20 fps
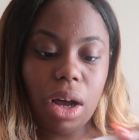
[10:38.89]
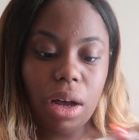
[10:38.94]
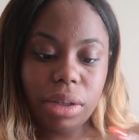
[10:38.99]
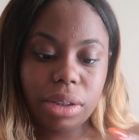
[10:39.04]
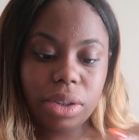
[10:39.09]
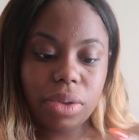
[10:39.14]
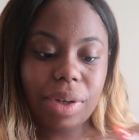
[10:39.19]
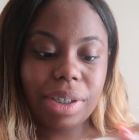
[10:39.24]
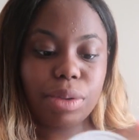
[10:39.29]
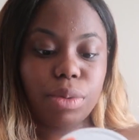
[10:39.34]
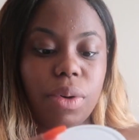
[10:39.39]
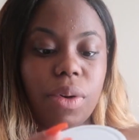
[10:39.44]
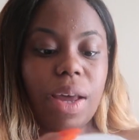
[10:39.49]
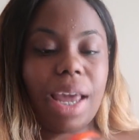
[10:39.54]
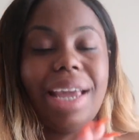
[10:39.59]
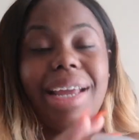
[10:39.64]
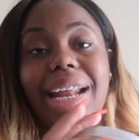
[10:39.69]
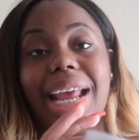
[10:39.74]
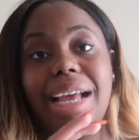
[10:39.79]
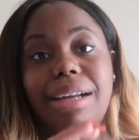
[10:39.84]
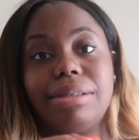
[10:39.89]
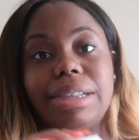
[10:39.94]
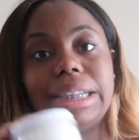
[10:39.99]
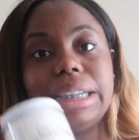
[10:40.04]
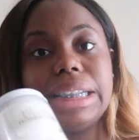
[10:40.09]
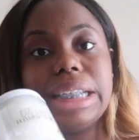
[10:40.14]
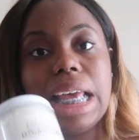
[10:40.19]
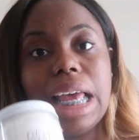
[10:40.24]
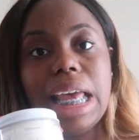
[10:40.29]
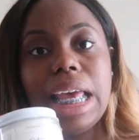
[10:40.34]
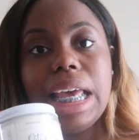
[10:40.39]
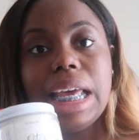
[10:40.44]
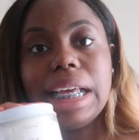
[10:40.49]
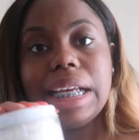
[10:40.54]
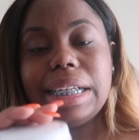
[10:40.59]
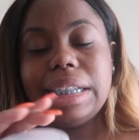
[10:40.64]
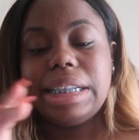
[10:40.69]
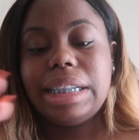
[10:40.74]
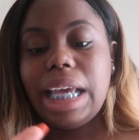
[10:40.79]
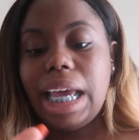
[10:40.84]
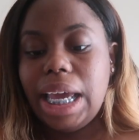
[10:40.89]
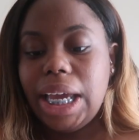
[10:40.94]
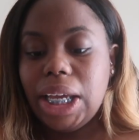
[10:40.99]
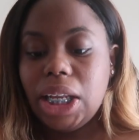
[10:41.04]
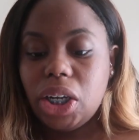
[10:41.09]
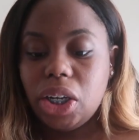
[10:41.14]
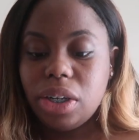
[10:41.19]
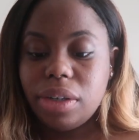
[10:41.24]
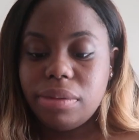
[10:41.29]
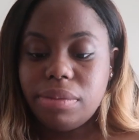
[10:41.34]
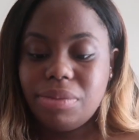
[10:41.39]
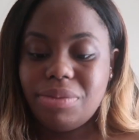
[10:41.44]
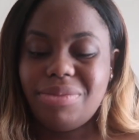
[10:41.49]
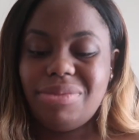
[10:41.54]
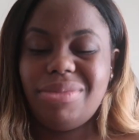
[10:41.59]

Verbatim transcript: also as well 8 ounce container